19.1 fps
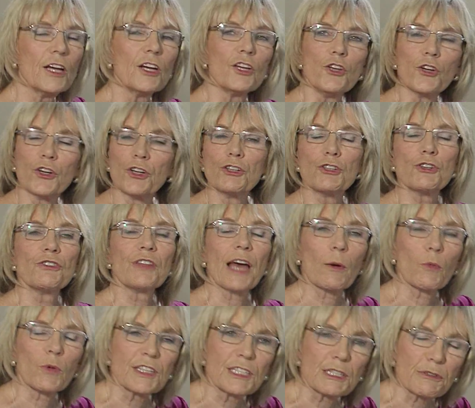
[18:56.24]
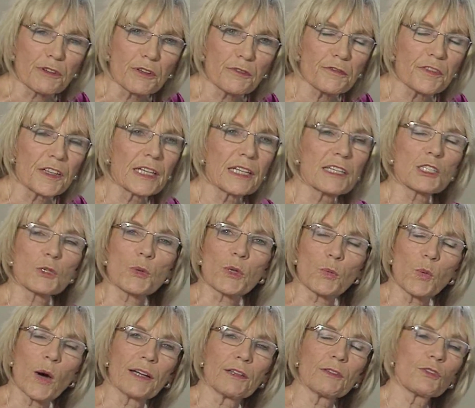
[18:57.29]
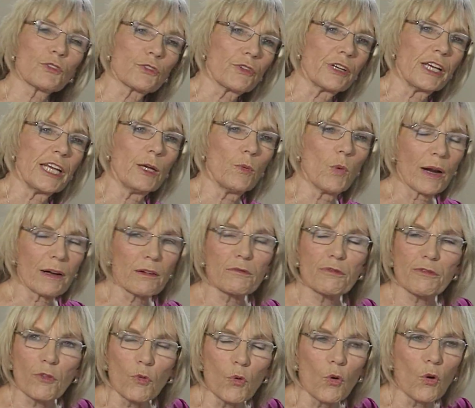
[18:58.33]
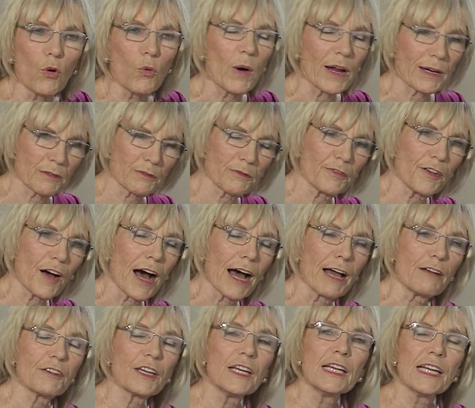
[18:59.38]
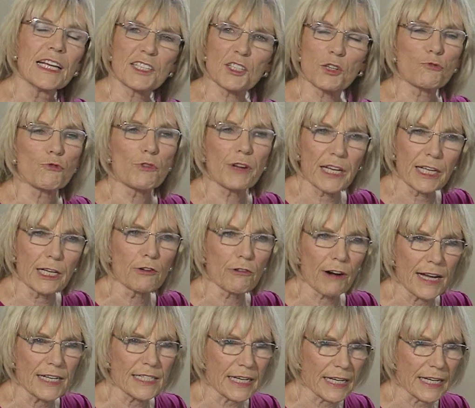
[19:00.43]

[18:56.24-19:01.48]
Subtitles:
You can do that with different fingers, with 1 and 3, 1 and 4, 1 and 5. It's a really great